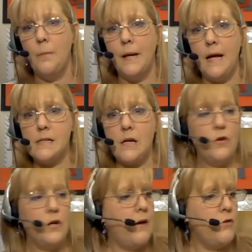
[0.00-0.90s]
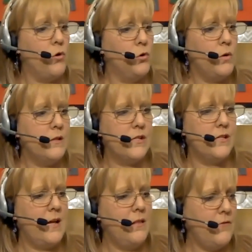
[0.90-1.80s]
But ask if you can have the old ones.
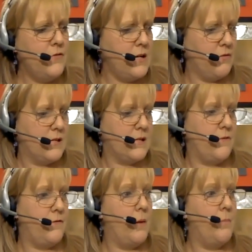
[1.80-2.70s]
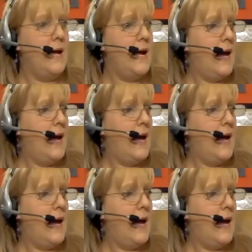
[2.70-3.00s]
They love to give this stuff up.